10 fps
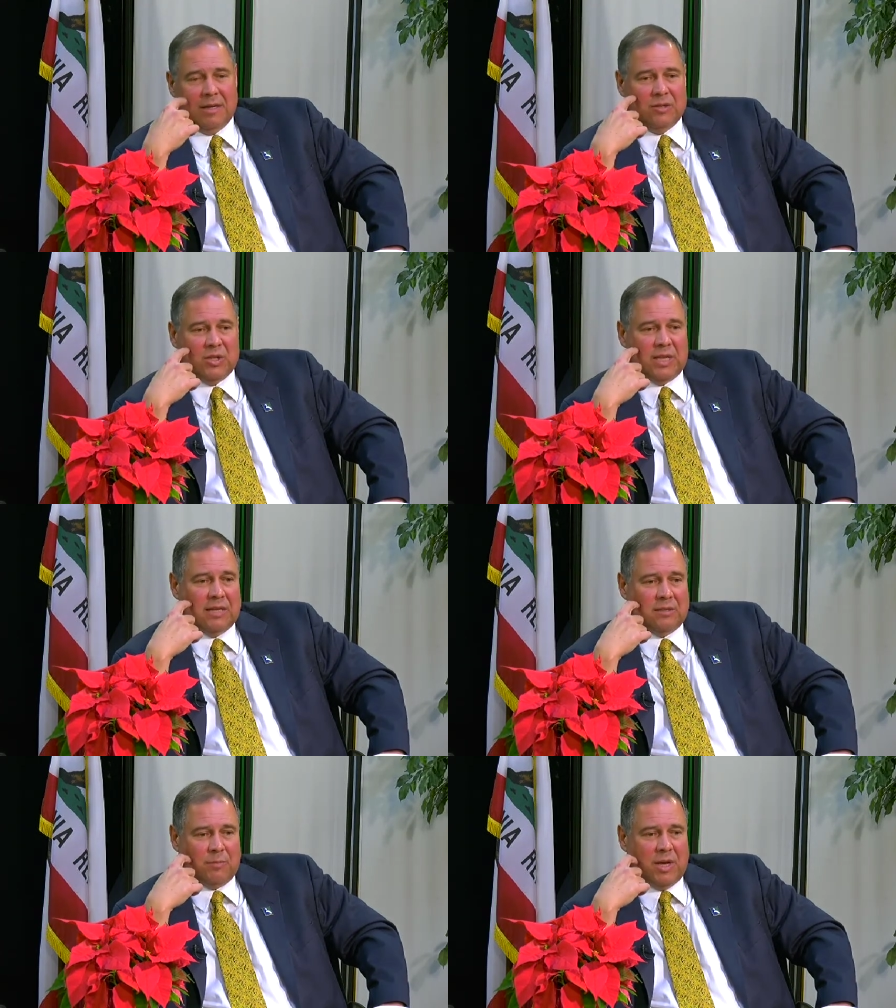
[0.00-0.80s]
I just
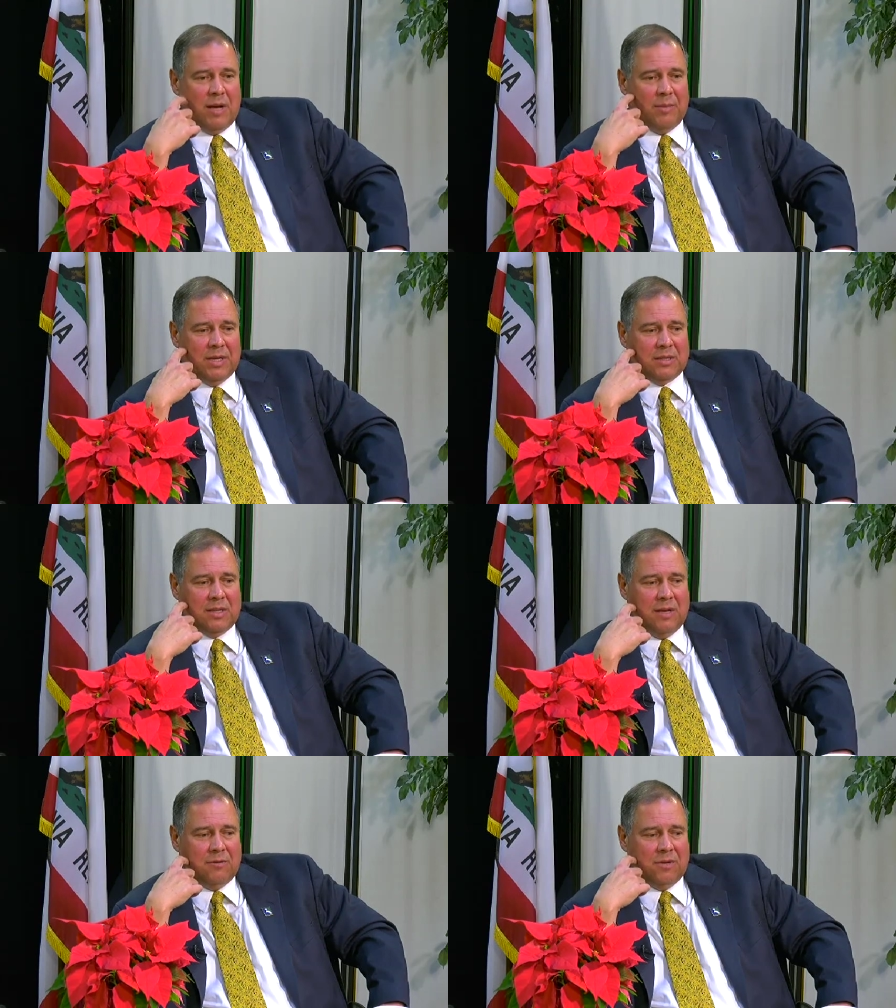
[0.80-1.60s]
had some comments
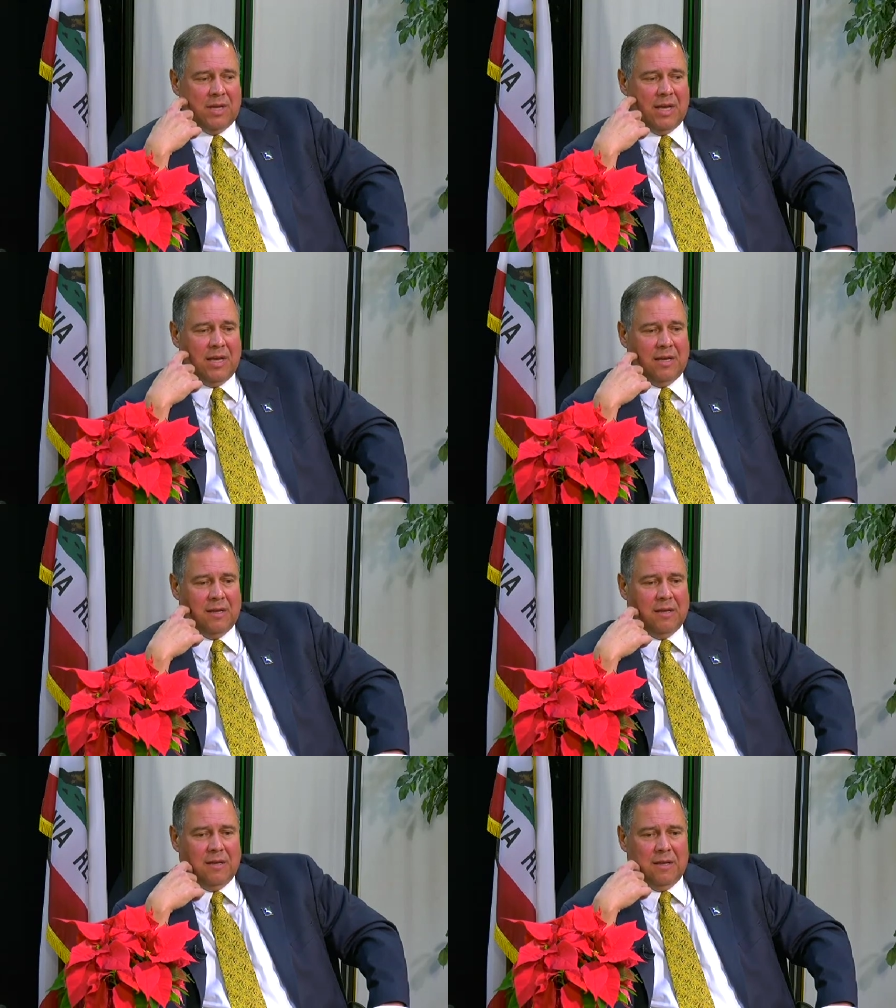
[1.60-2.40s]
the other day.